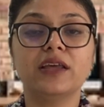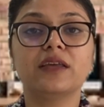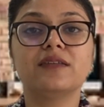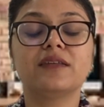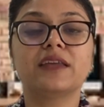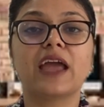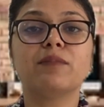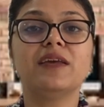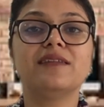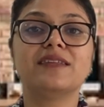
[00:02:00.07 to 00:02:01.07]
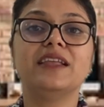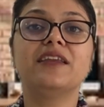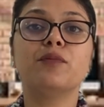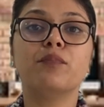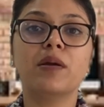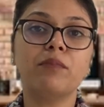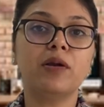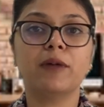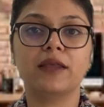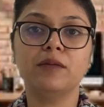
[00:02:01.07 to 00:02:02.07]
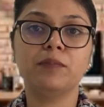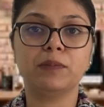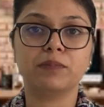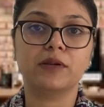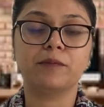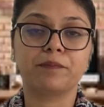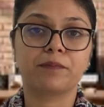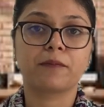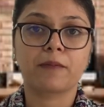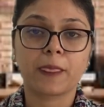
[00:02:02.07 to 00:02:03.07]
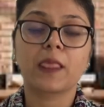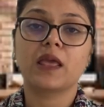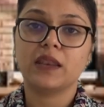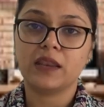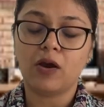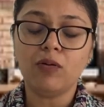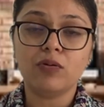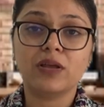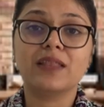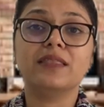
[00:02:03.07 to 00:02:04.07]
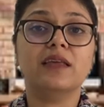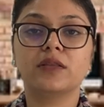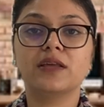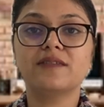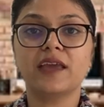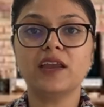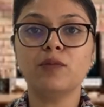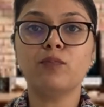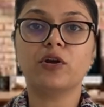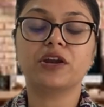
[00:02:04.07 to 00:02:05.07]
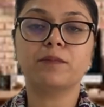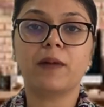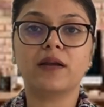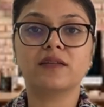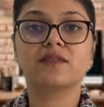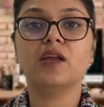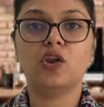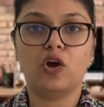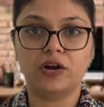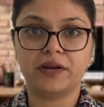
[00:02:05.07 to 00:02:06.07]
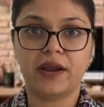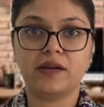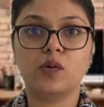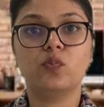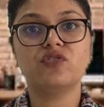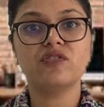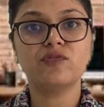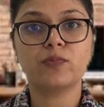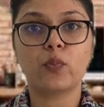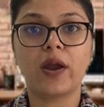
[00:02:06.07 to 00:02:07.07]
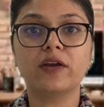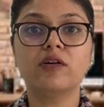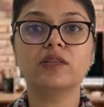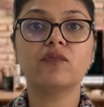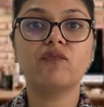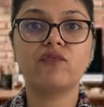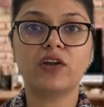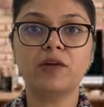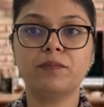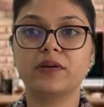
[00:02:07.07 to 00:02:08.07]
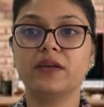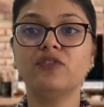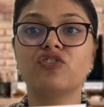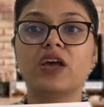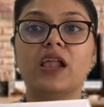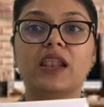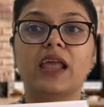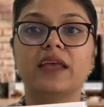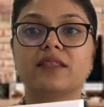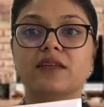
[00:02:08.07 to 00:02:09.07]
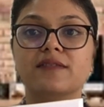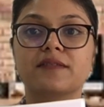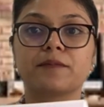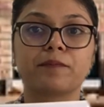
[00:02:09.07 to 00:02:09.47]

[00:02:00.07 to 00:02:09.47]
it can be easily remembered by the people. Now, the second important part is the long title, which is provided on the front page like this.